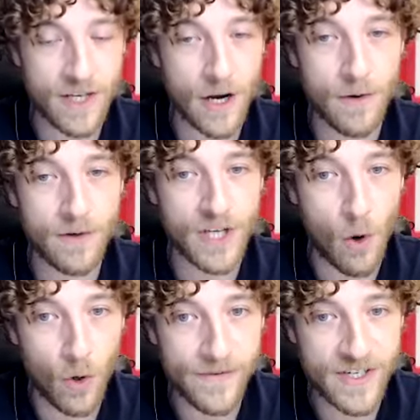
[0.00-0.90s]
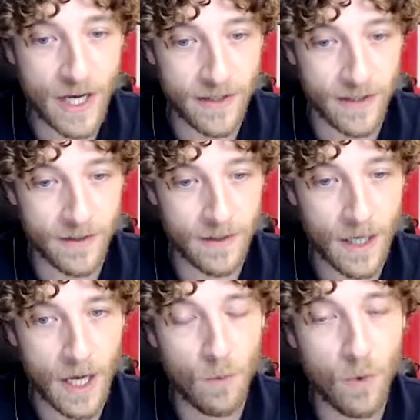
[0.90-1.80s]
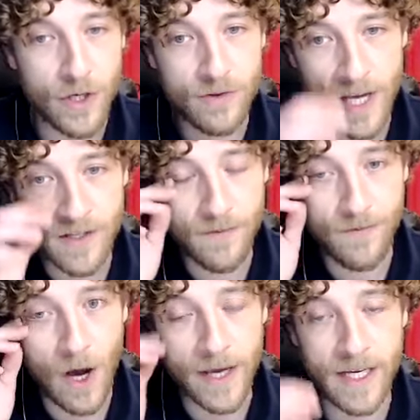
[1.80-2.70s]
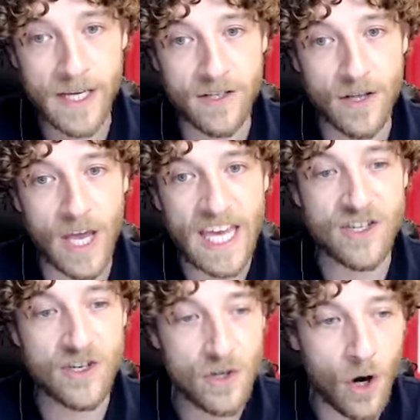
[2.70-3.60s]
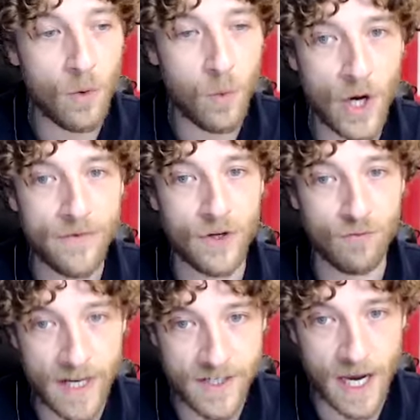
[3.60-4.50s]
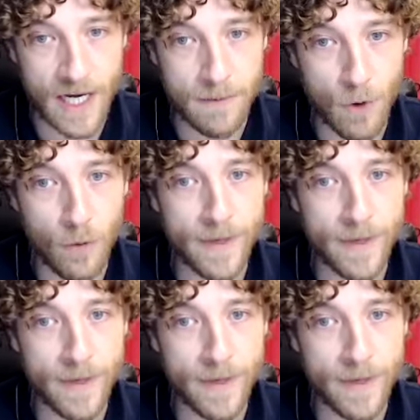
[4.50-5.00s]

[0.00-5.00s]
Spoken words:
So all of a sudden, what you tend to find is that it's not worth the risk anymore,